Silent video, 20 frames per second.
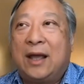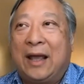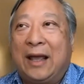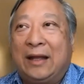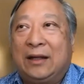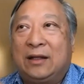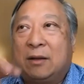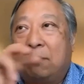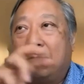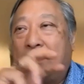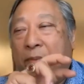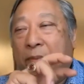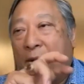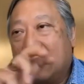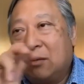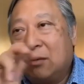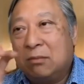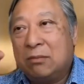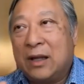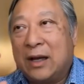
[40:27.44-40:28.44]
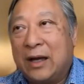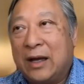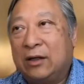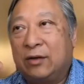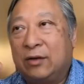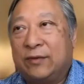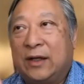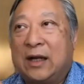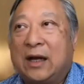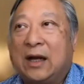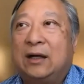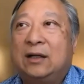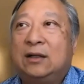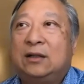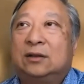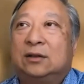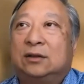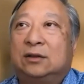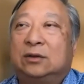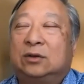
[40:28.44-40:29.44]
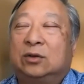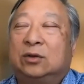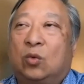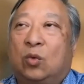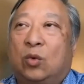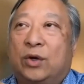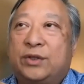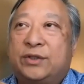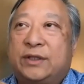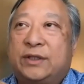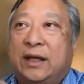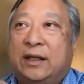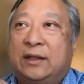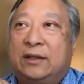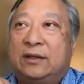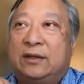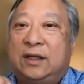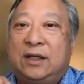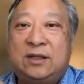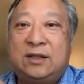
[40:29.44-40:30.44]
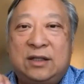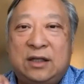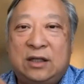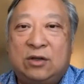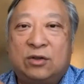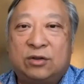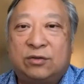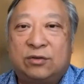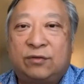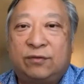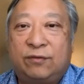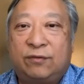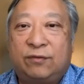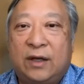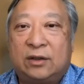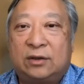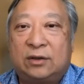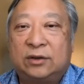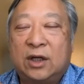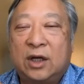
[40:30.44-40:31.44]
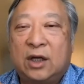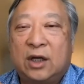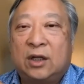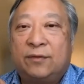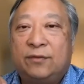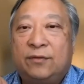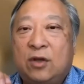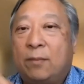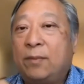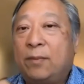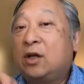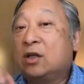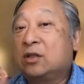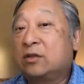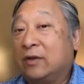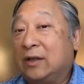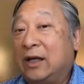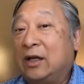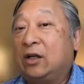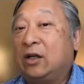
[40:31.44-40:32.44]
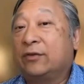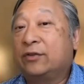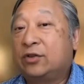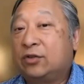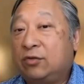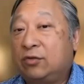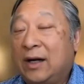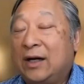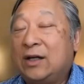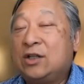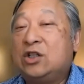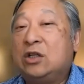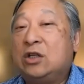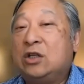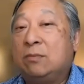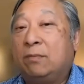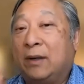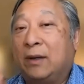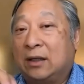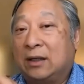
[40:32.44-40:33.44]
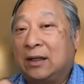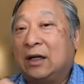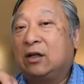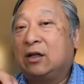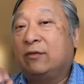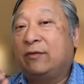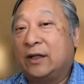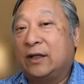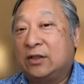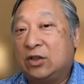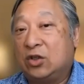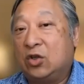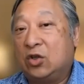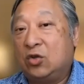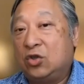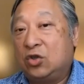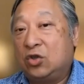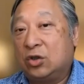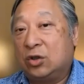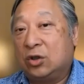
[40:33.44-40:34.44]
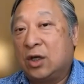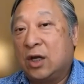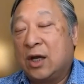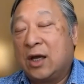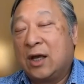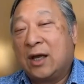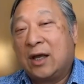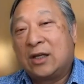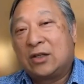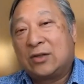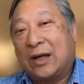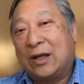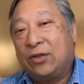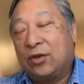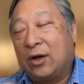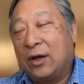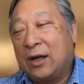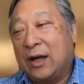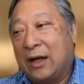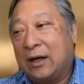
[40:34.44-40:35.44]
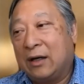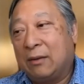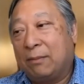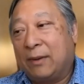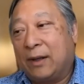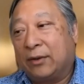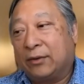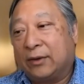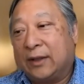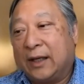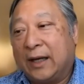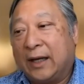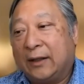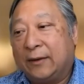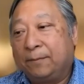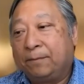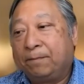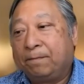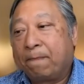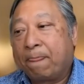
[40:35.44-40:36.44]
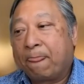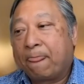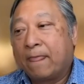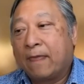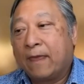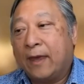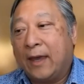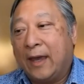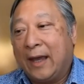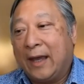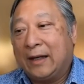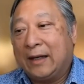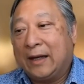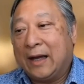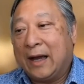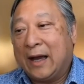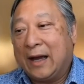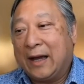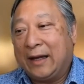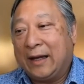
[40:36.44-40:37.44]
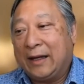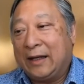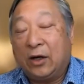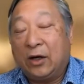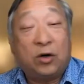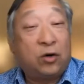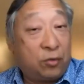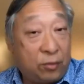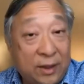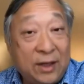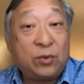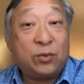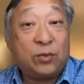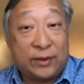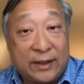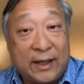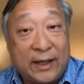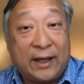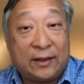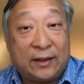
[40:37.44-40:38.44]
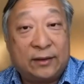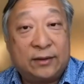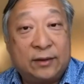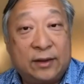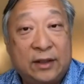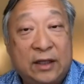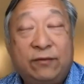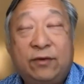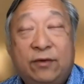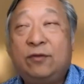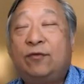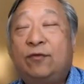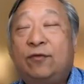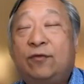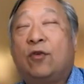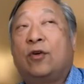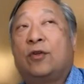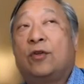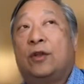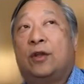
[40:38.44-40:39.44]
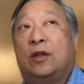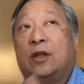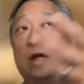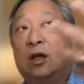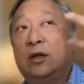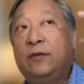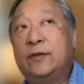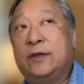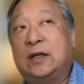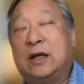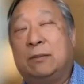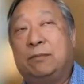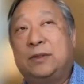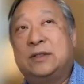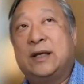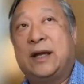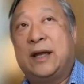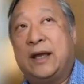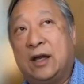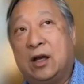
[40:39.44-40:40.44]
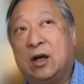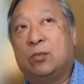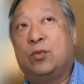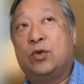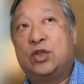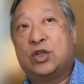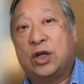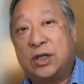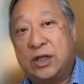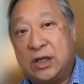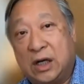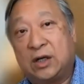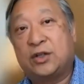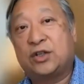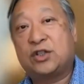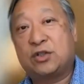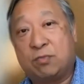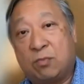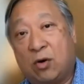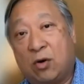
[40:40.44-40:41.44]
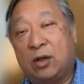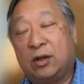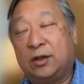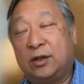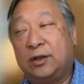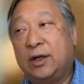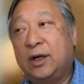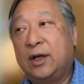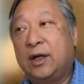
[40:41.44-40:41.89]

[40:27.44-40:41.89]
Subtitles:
And the bottom line of the article was that these CEOs failed not because of a lack of strategy, but a lack of execution. So I thought hard about that. And I agreed with that. Even for a lot of the companies I help, which are younger, smaller,